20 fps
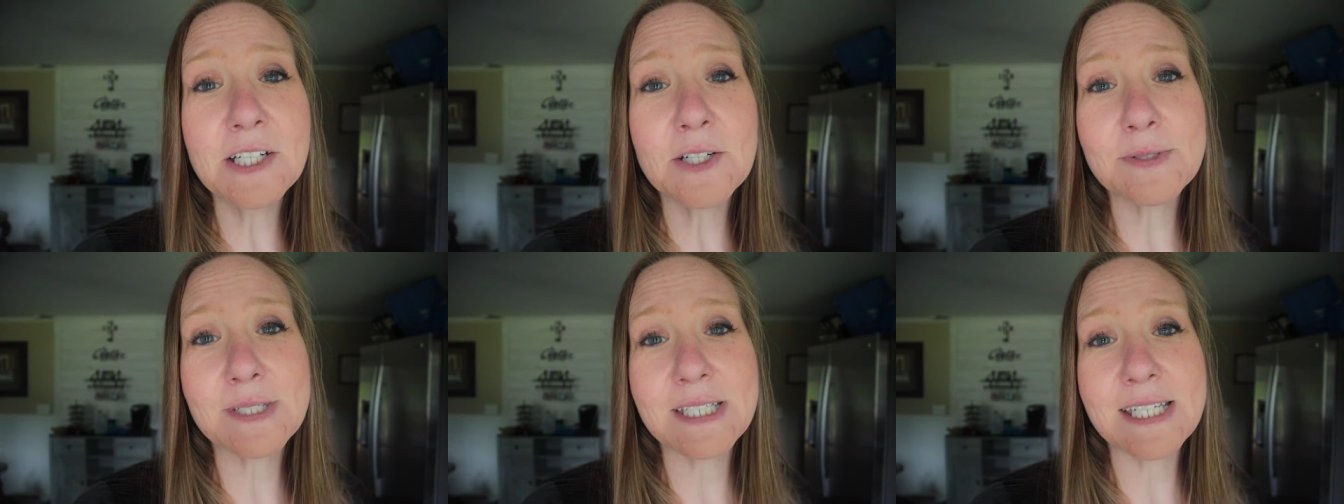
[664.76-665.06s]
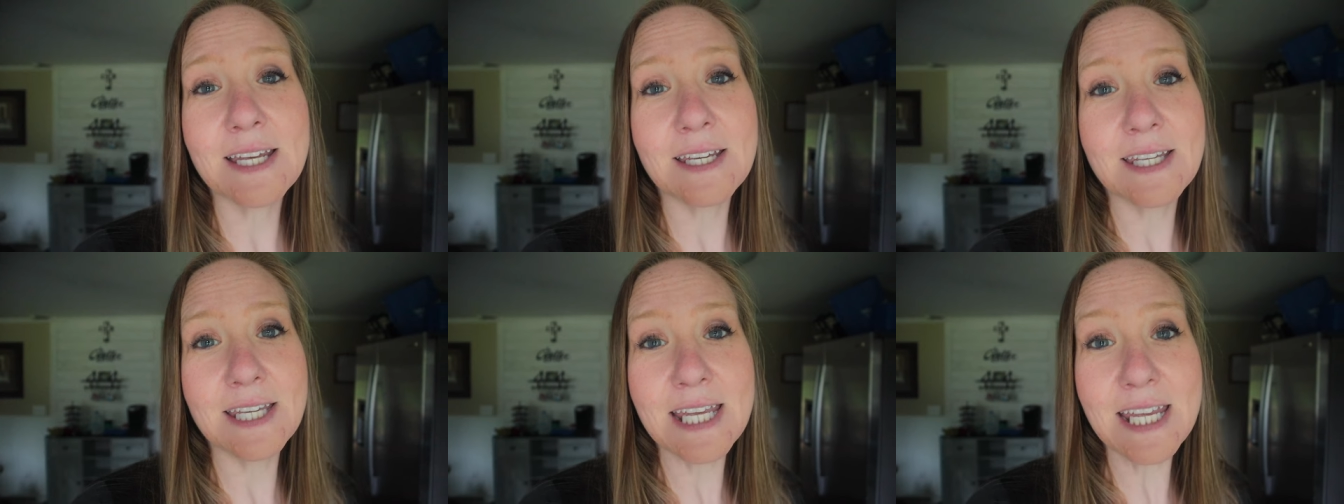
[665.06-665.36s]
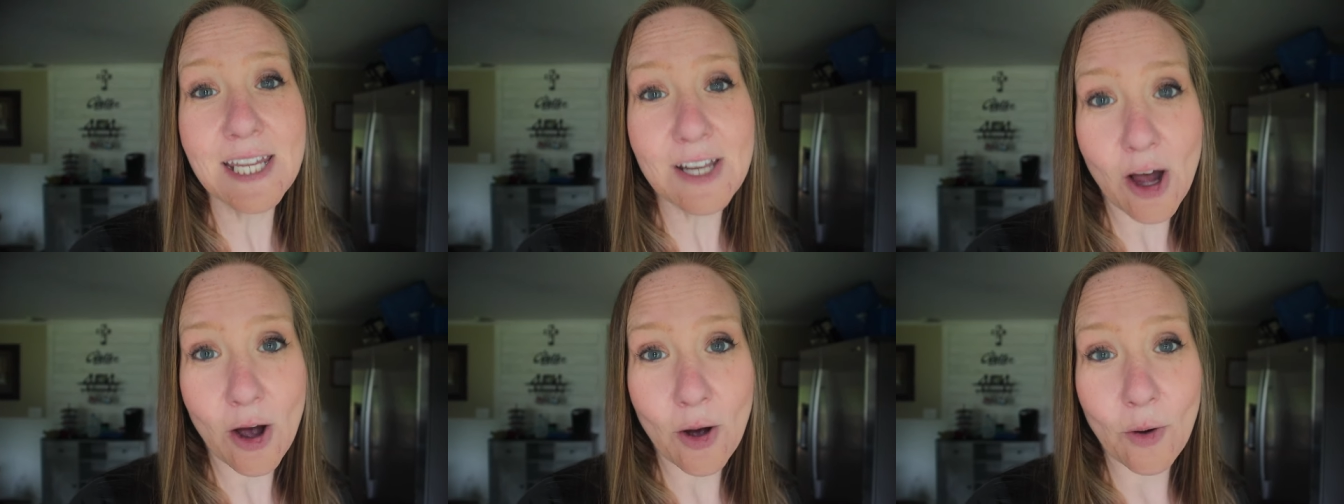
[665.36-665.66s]
don't stay
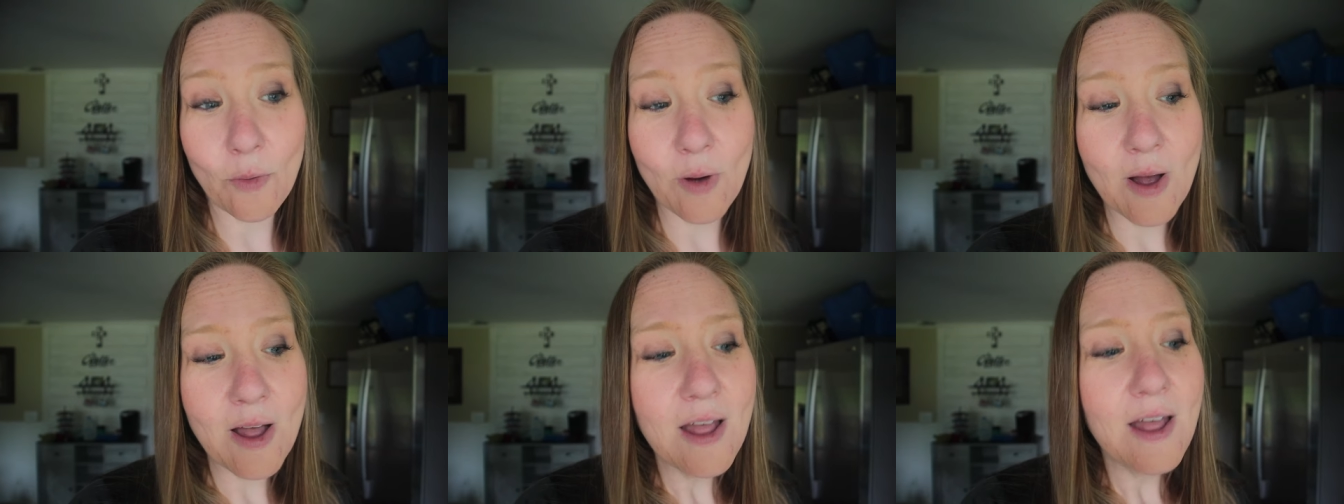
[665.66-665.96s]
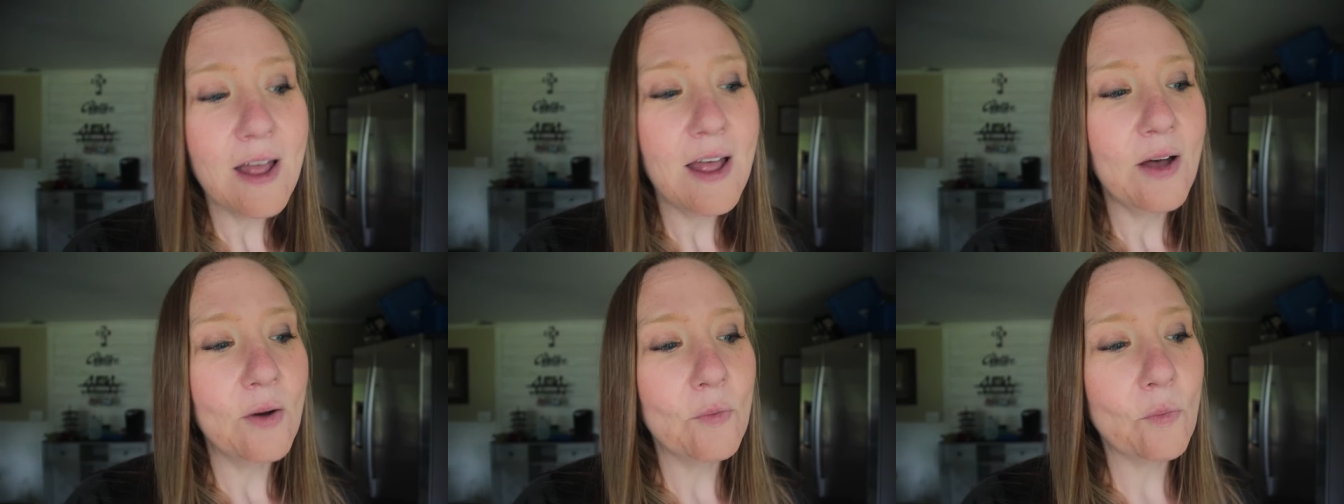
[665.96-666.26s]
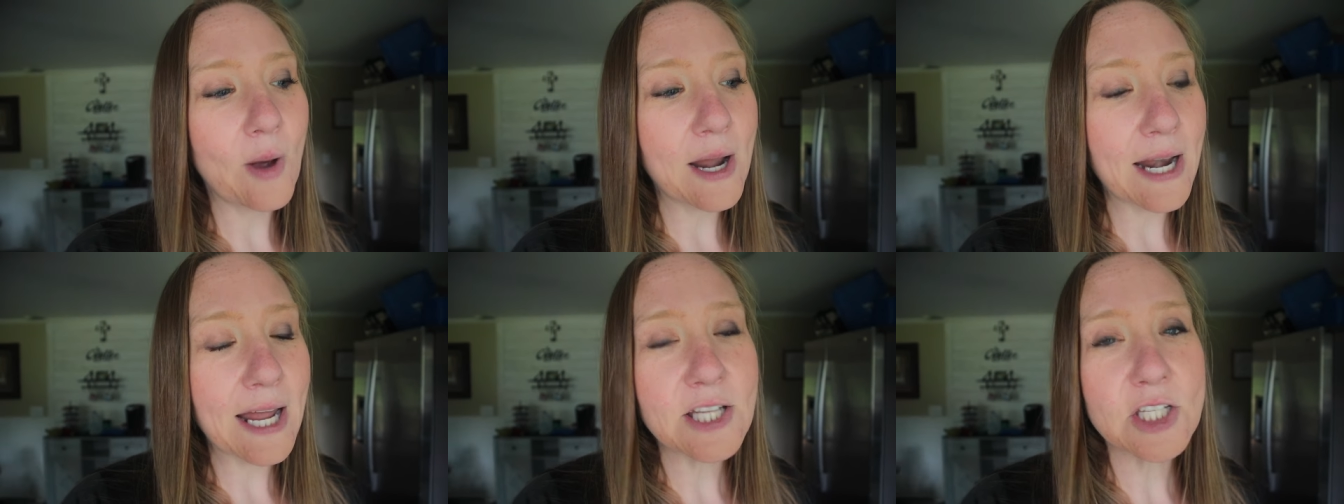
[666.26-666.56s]
keto
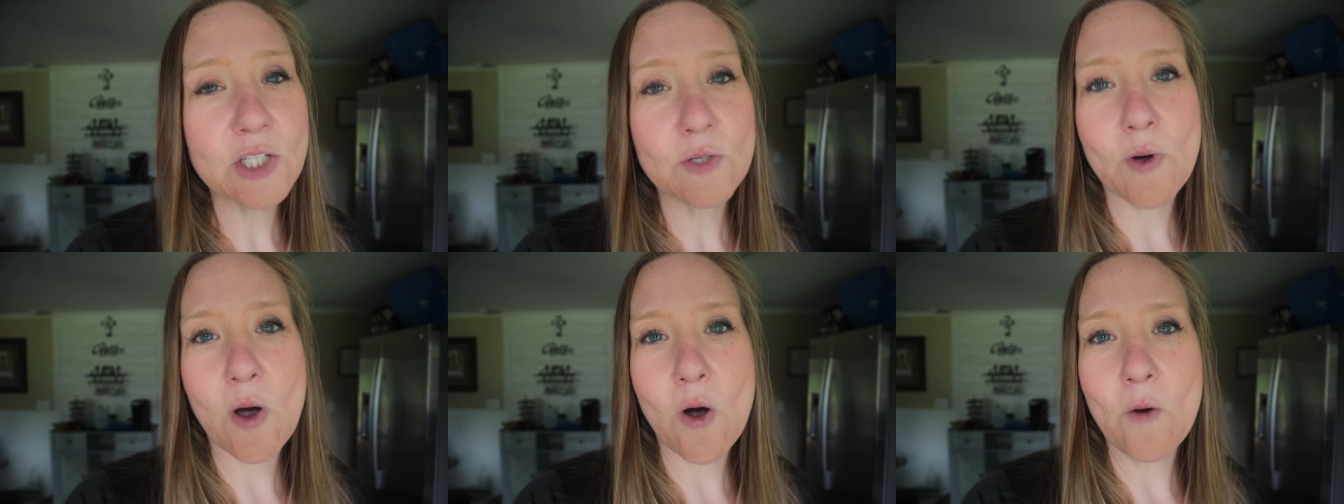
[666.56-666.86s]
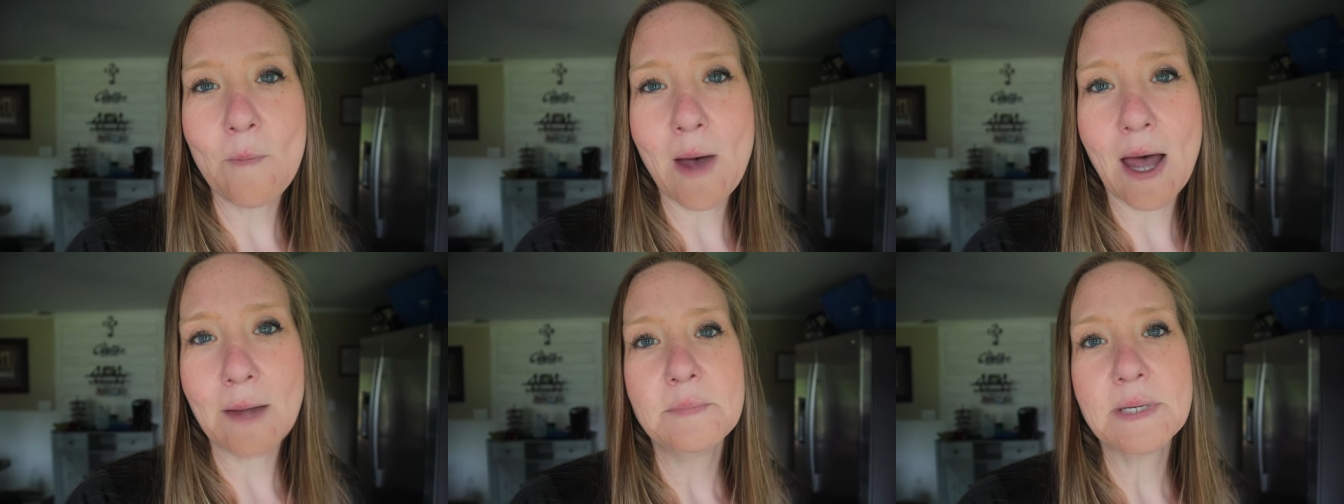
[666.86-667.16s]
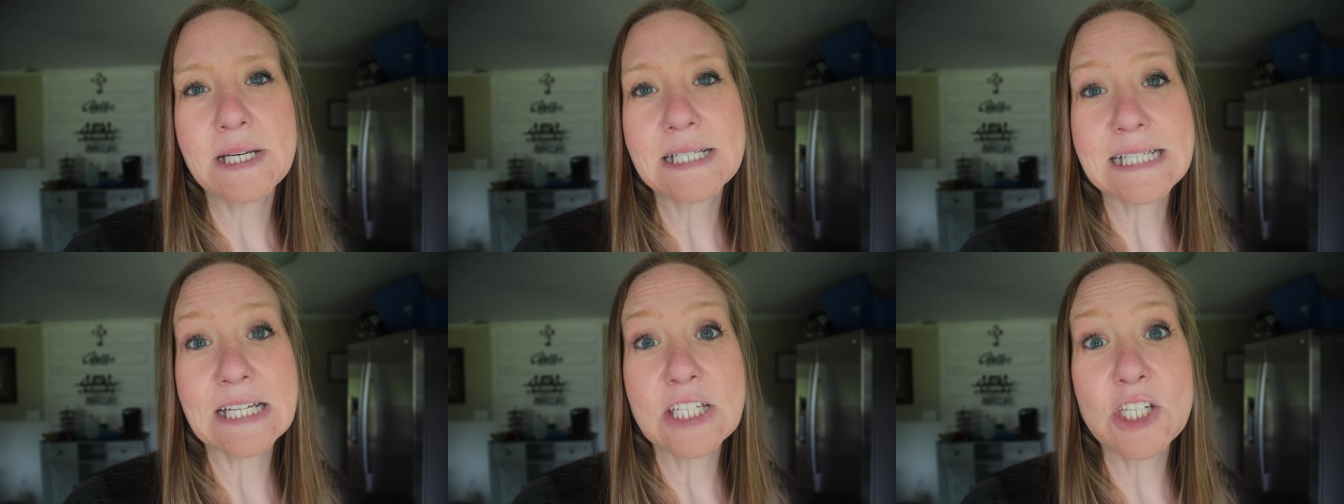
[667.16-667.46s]
when I do OMAD
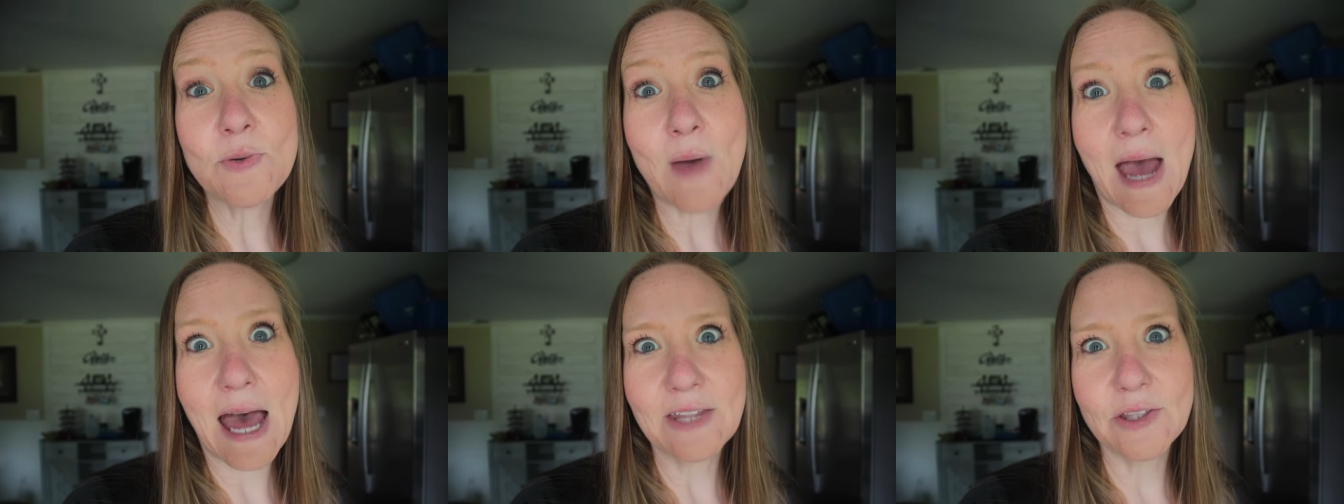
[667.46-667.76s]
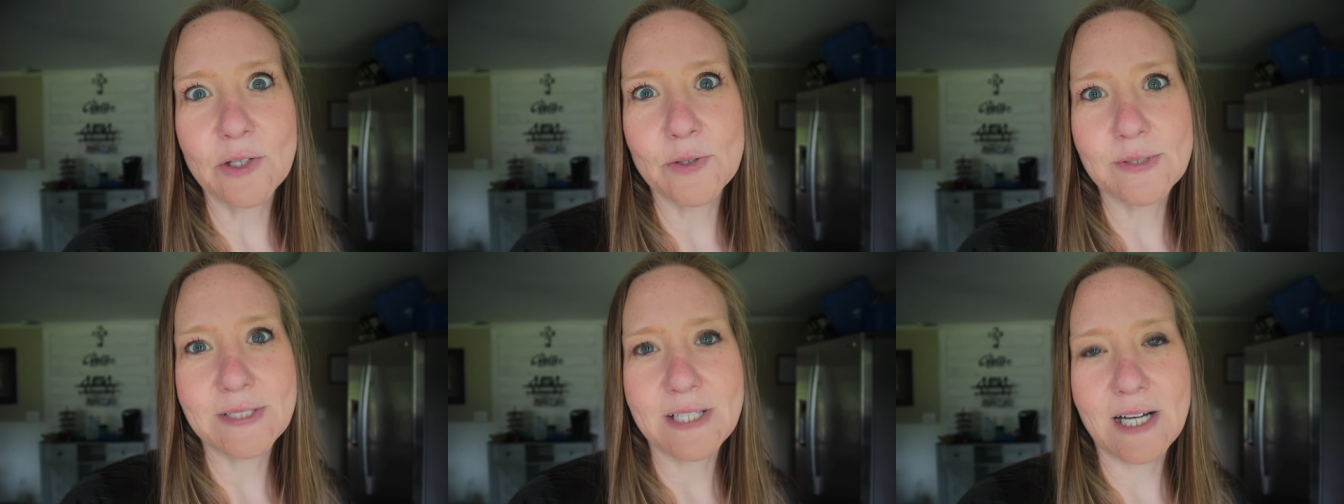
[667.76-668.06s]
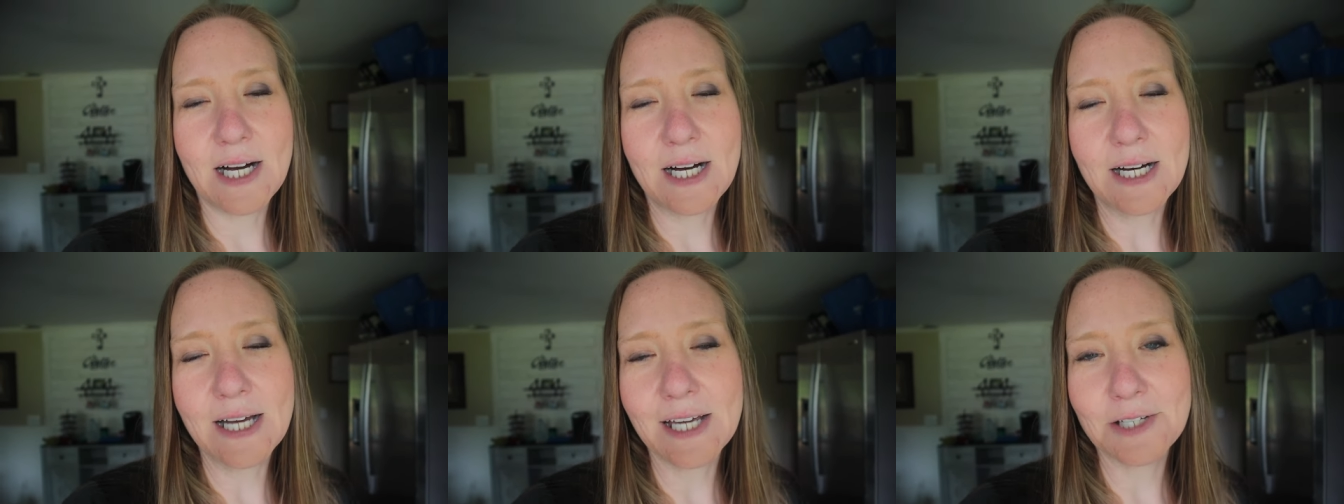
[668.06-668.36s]
because I do add those
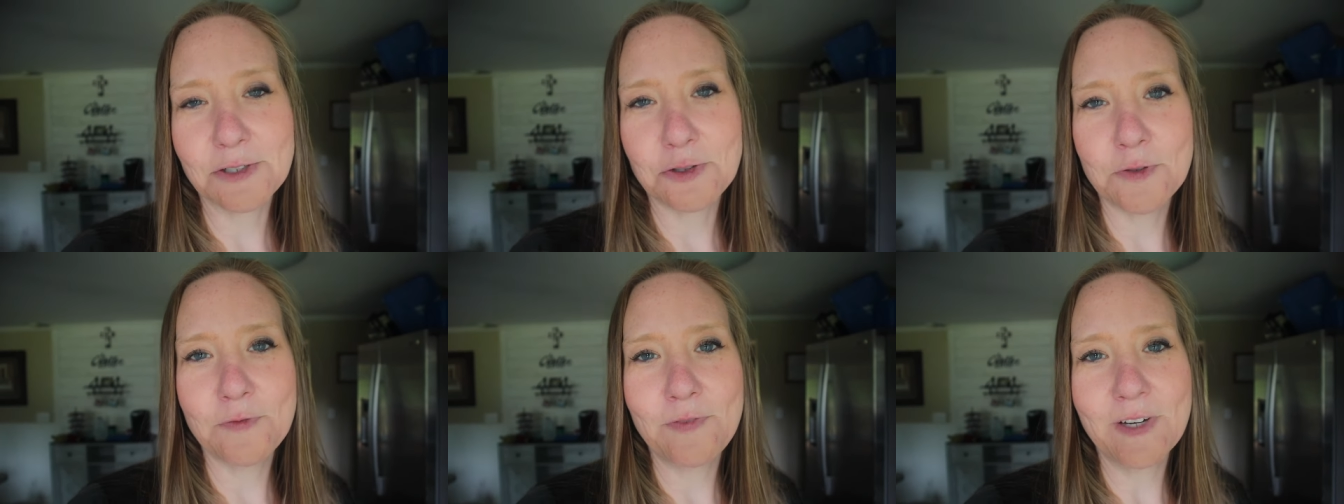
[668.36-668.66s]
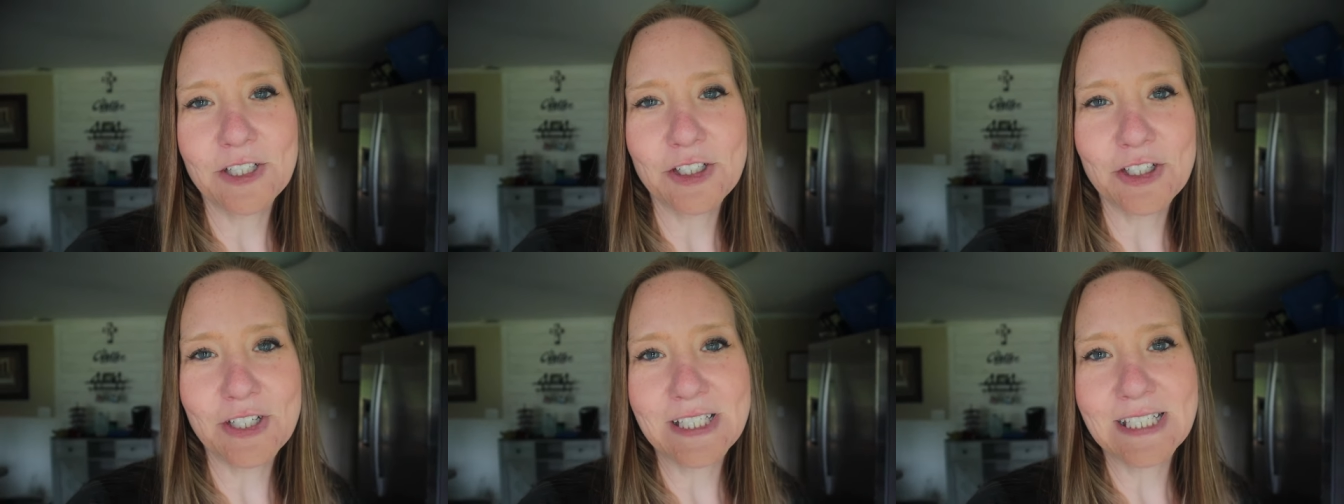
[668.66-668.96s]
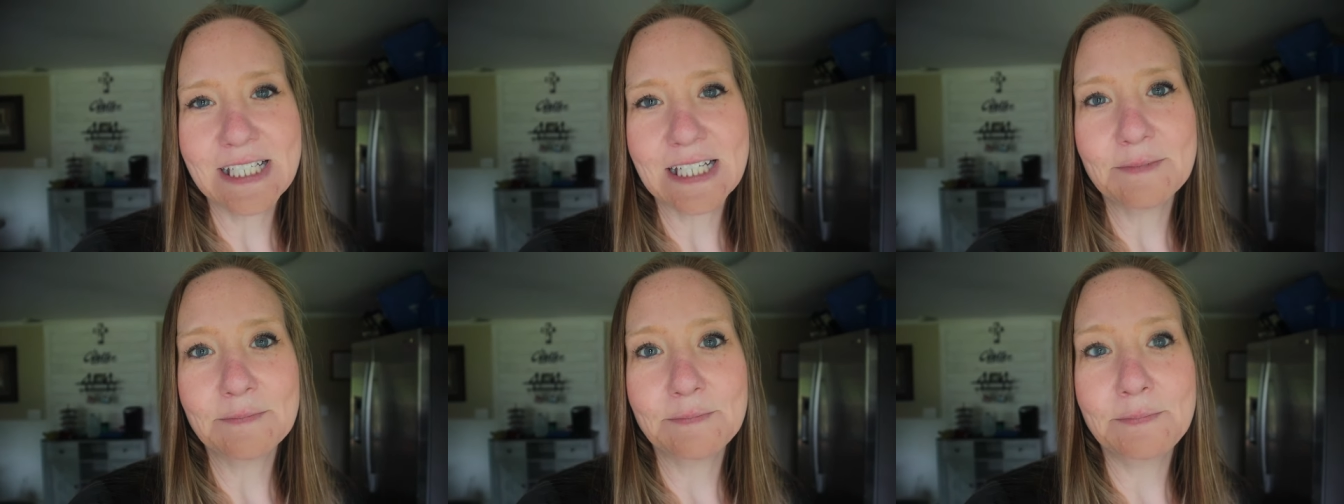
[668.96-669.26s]
uh, extra
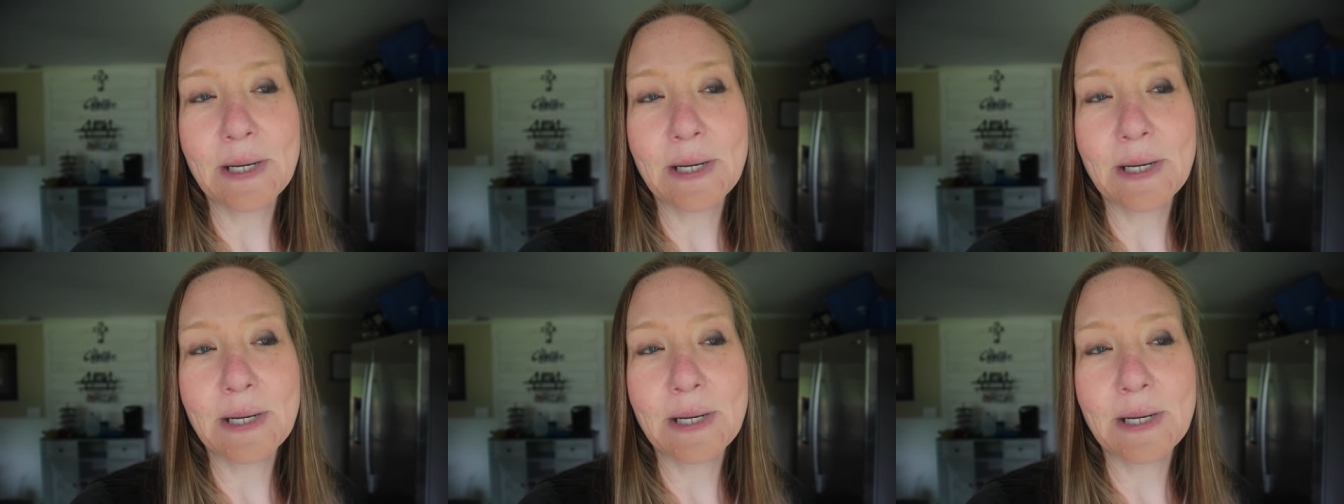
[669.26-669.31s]
veggies in.